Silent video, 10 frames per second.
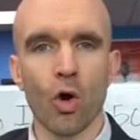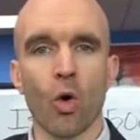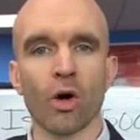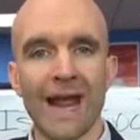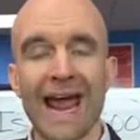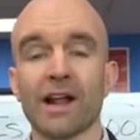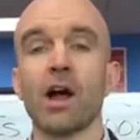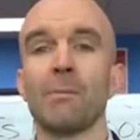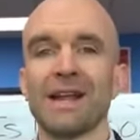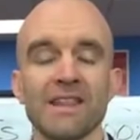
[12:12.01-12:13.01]
or at a
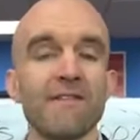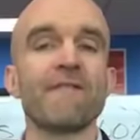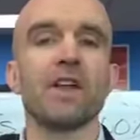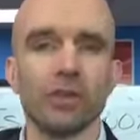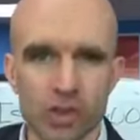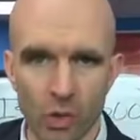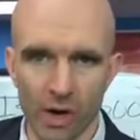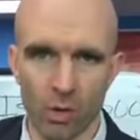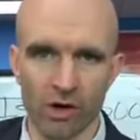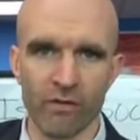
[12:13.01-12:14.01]
company in the field you want
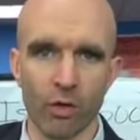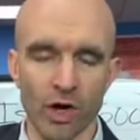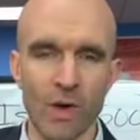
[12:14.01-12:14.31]
to work for.